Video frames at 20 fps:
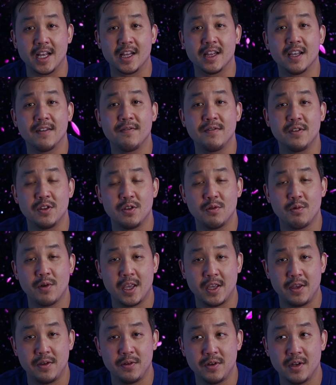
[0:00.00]
and love you the
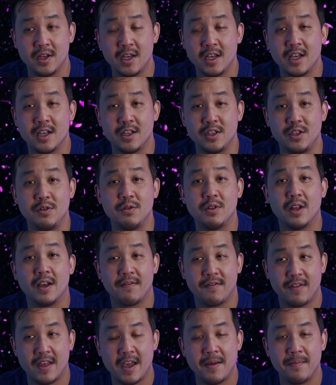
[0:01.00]
way you you
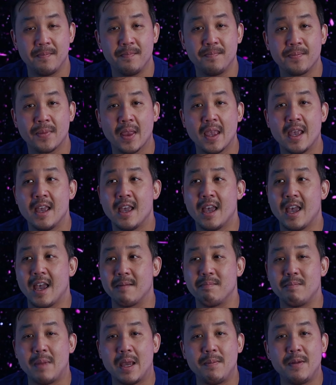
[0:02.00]
love them.
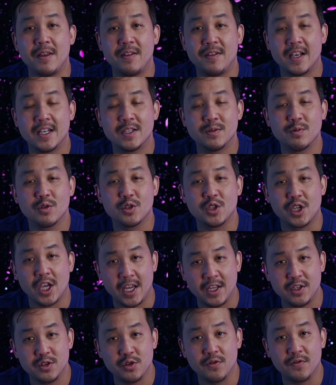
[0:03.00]
And maybe things will
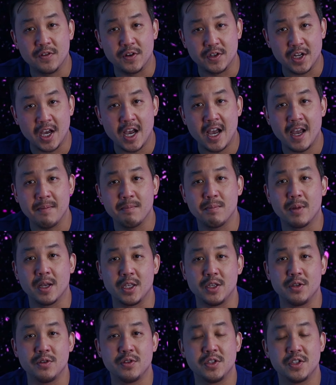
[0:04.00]
change over time, but
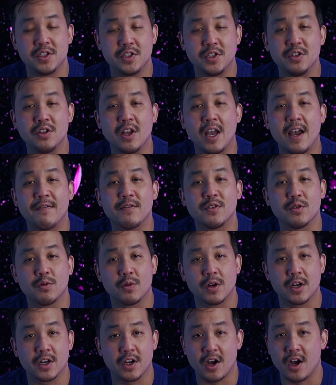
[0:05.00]
you still have to
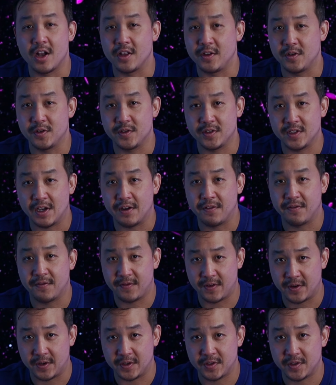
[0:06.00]
work on yourself
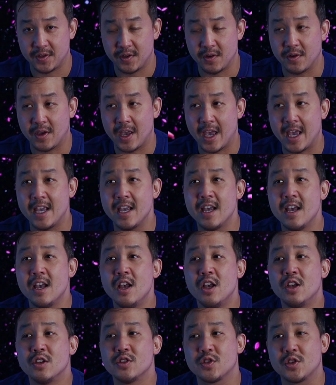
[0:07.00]
first, okay?
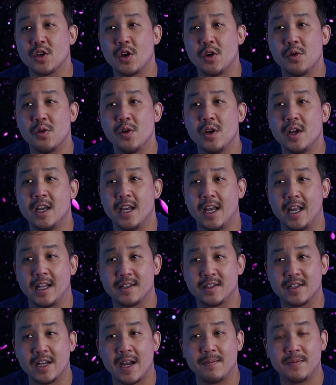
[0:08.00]
So
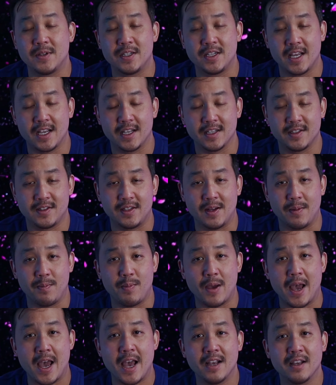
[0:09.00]
it's time to take a
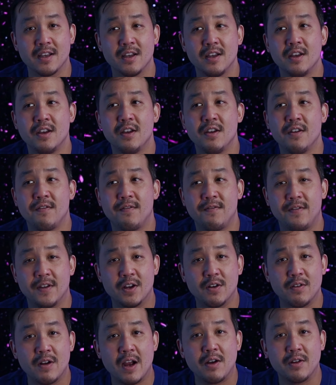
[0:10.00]
step back,
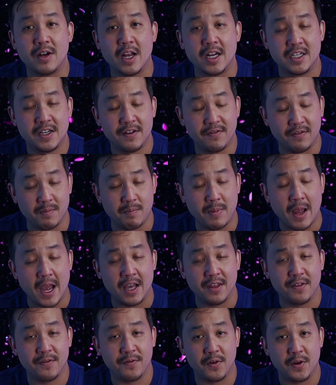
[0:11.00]
figure out a different
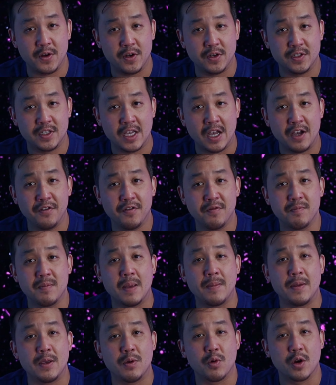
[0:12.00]
path for yourself,
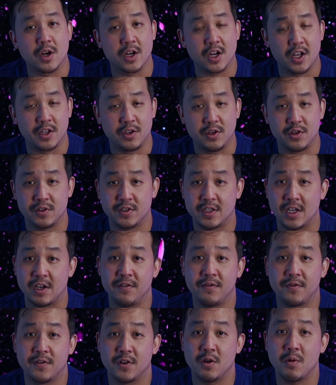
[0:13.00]
maybe work on
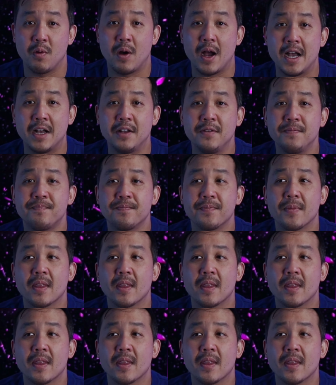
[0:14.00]
yourself for a while,